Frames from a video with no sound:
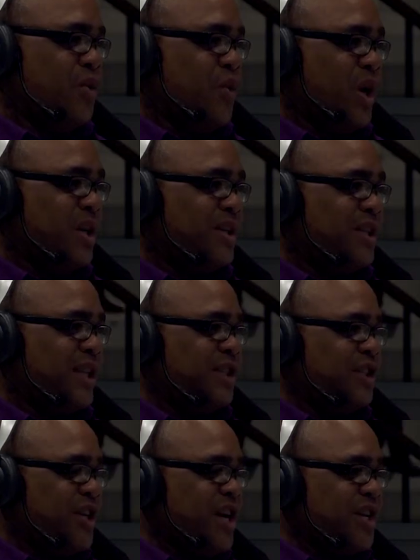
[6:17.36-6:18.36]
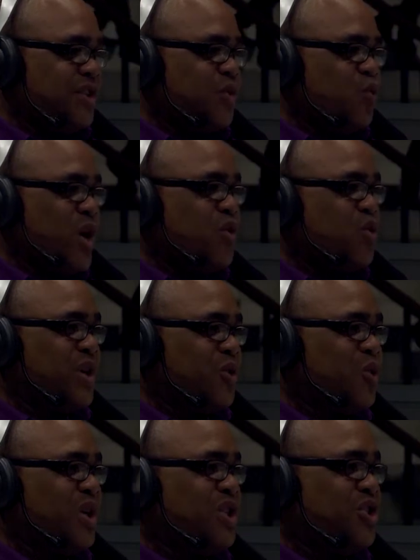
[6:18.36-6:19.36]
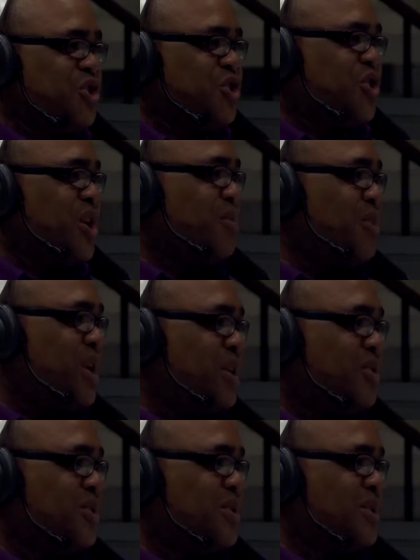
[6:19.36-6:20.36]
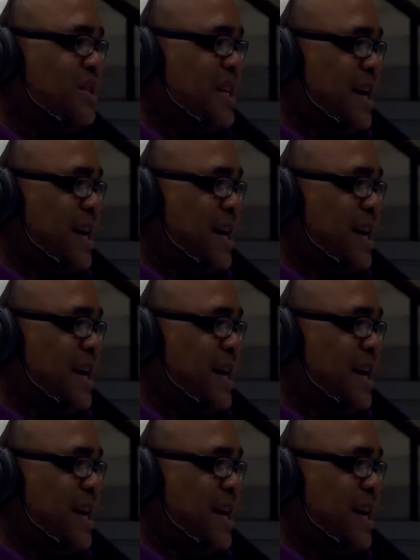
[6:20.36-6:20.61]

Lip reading: Well, yes, one could actually describe Lagos